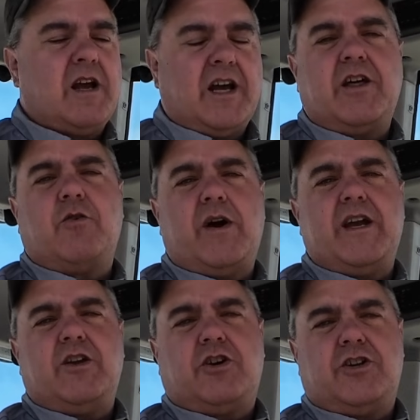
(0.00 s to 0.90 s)
Another
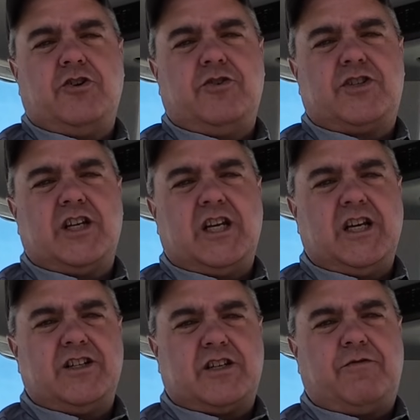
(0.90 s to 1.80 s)
way you could use it
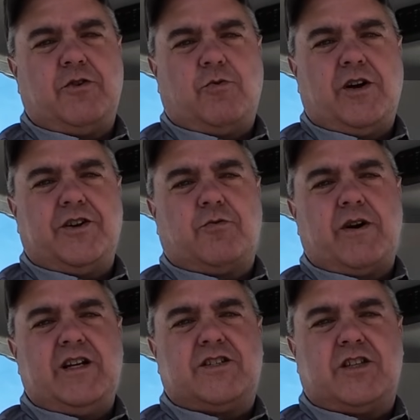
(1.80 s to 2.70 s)
is if you're wanting to
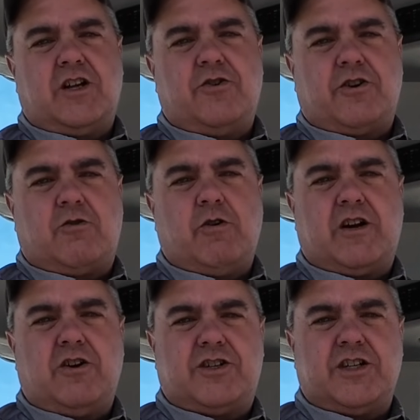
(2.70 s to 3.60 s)
raise the loader
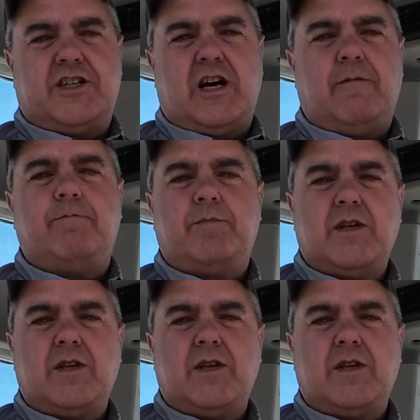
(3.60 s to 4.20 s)
quicker to dump.